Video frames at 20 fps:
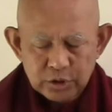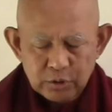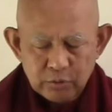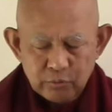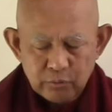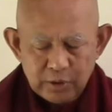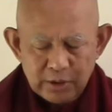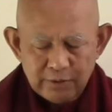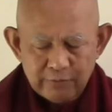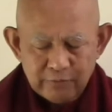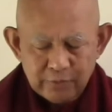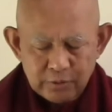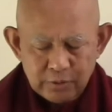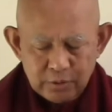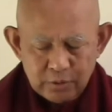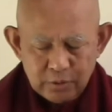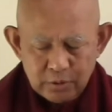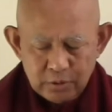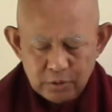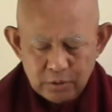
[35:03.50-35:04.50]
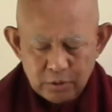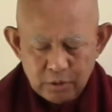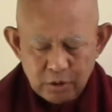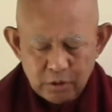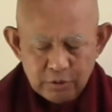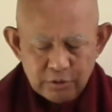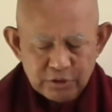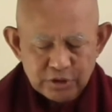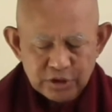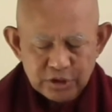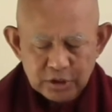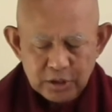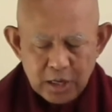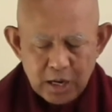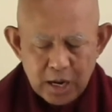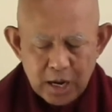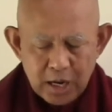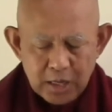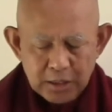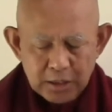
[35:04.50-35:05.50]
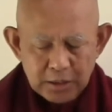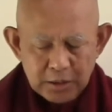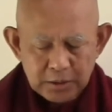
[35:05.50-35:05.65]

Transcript: river or a sky.